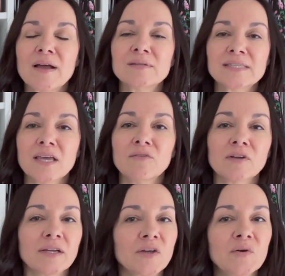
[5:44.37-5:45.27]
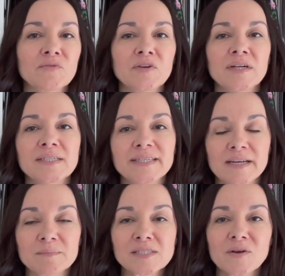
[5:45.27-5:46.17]
I would say if you're gonna go for a
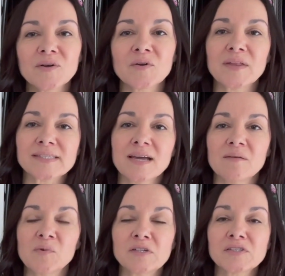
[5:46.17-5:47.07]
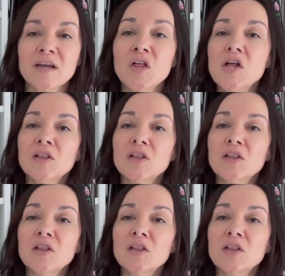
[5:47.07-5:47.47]
denim skirt or that's kind of more your style,